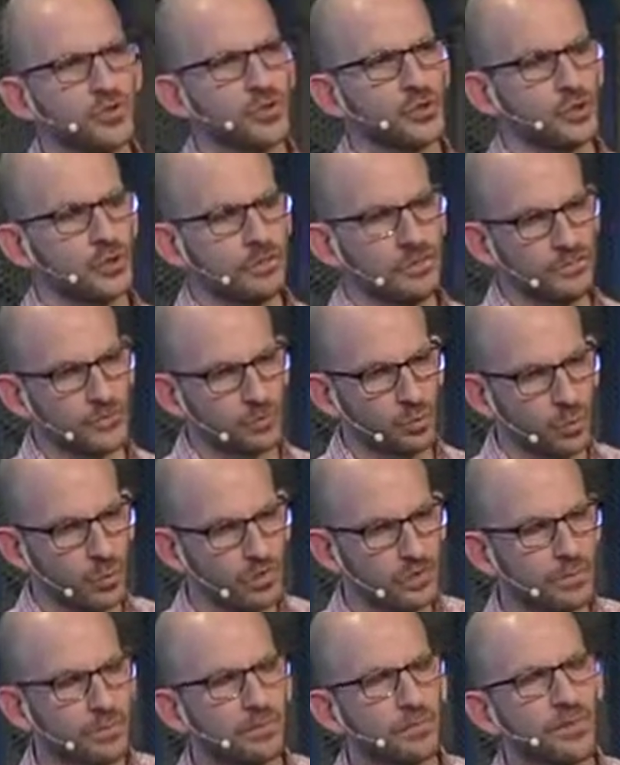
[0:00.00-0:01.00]
service
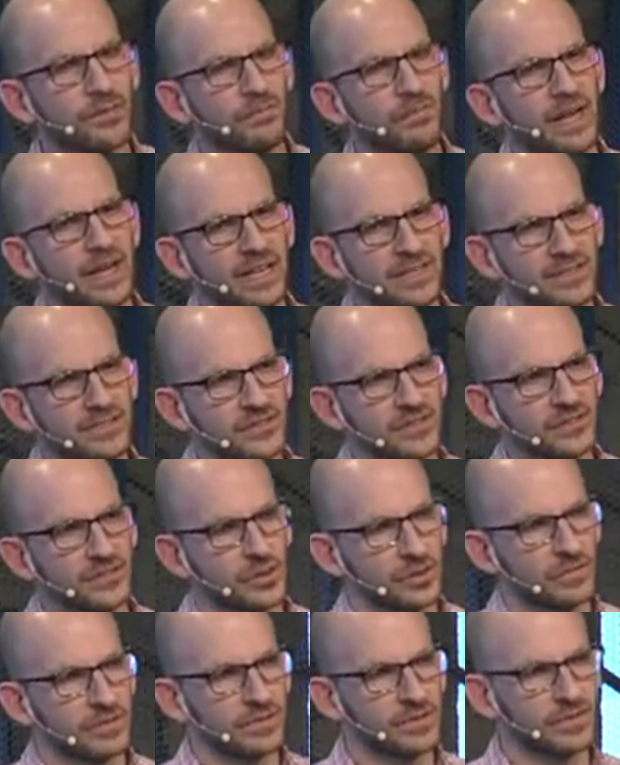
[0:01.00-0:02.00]
with the print magazine
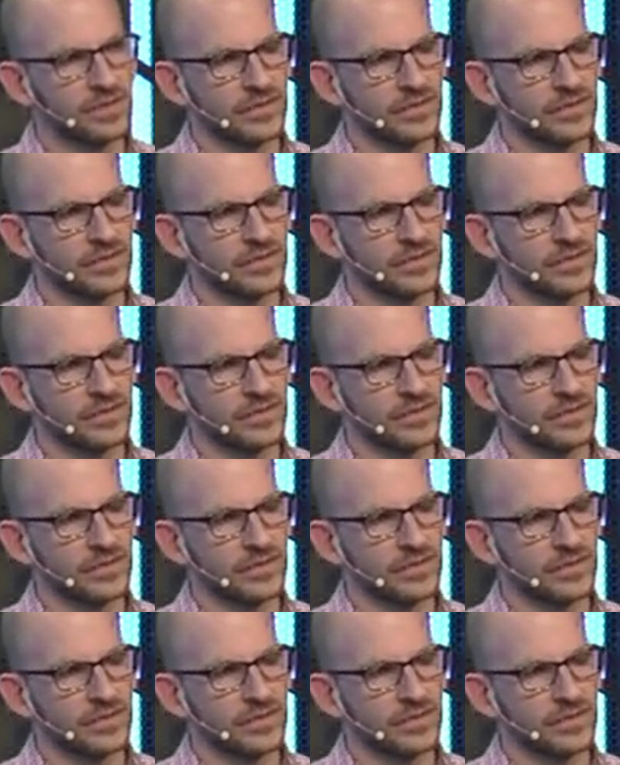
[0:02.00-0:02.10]
service,